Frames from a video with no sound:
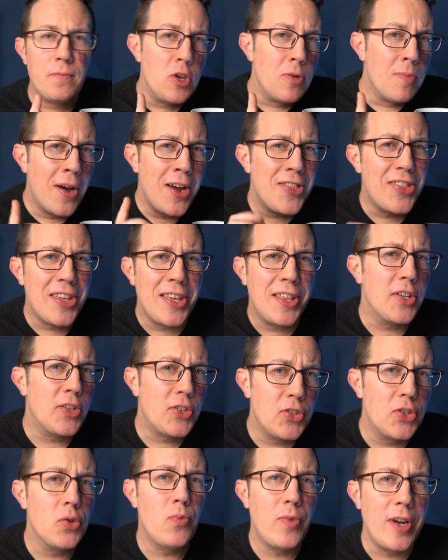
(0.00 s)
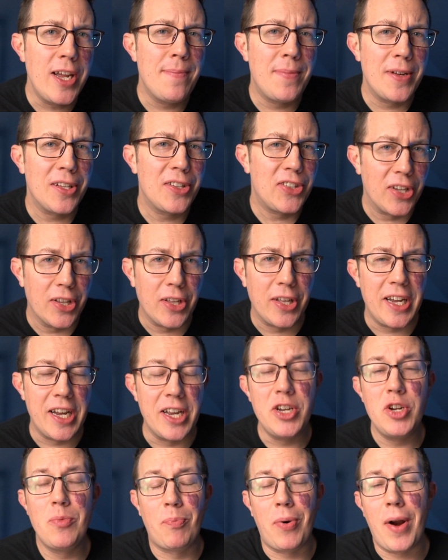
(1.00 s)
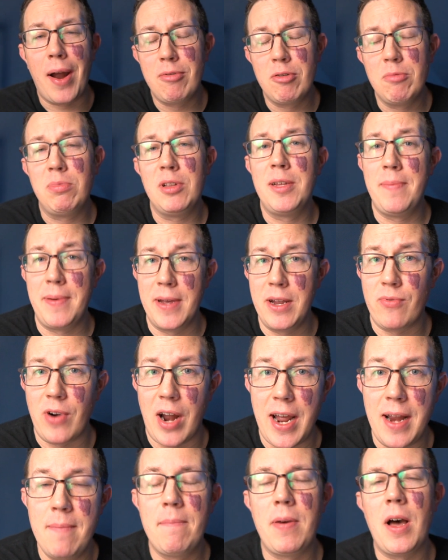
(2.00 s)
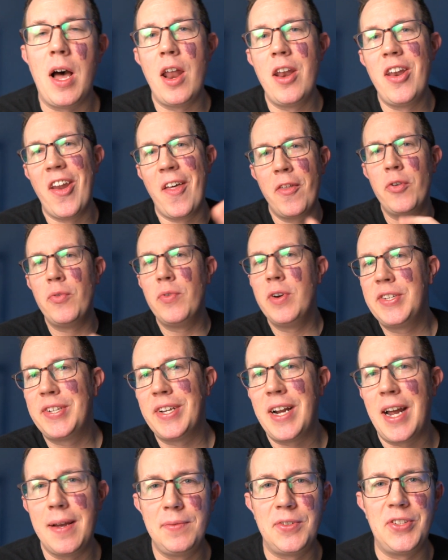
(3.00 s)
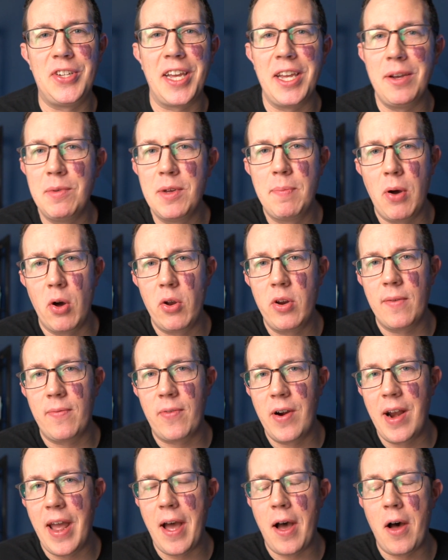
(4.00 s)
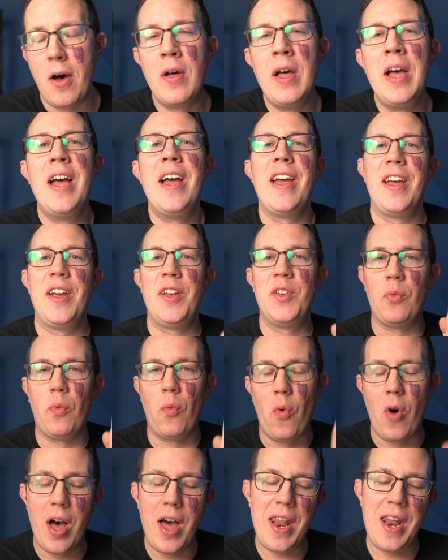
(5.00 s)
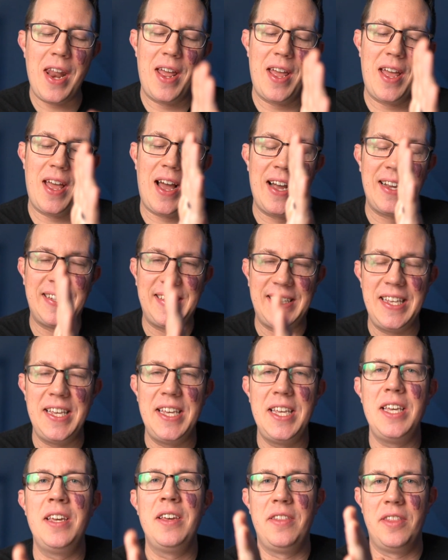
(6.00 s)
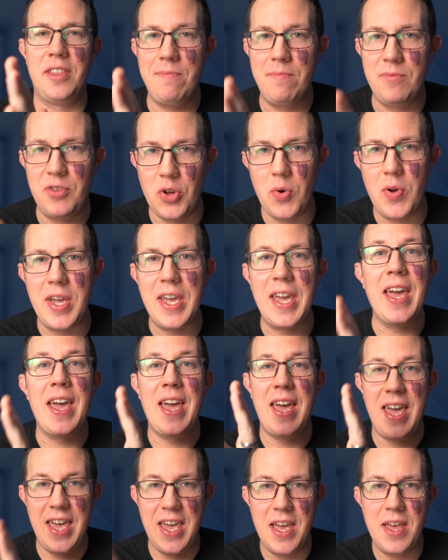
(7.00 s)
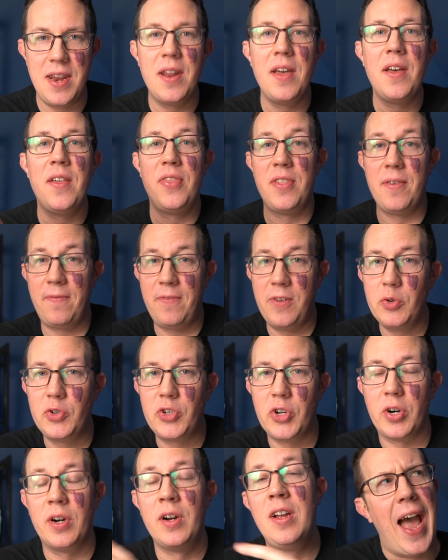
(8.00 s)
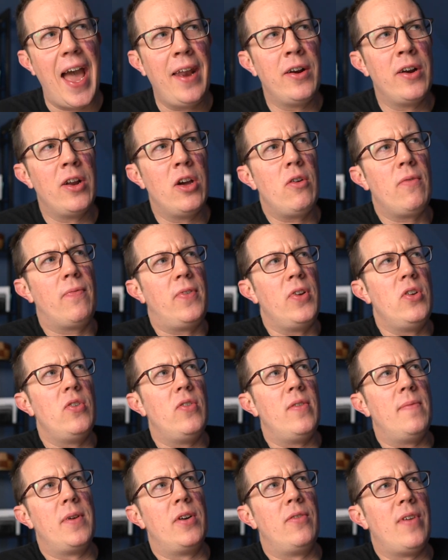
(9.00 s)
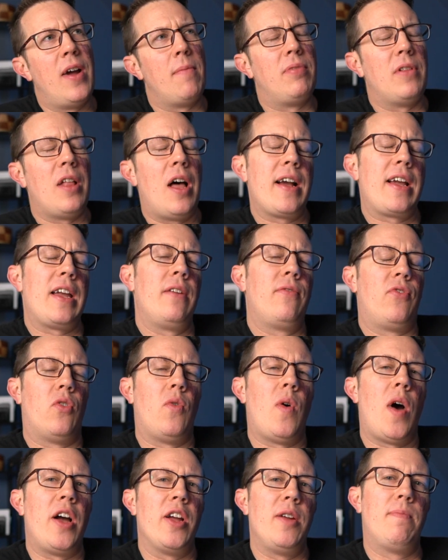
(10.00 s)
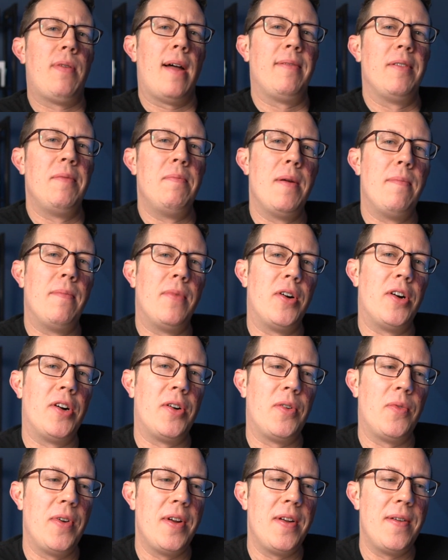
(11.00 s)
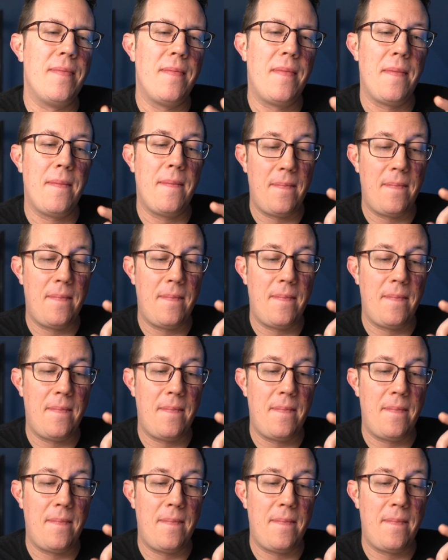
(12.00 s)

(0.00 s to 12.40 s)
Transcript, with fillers: you might think this is a wee bit silly and you'd probably be right. But another reason I'm sticking with Podia for now is what I see them doing in the future. I don't know if you've been around blogging for a while. You probably remember when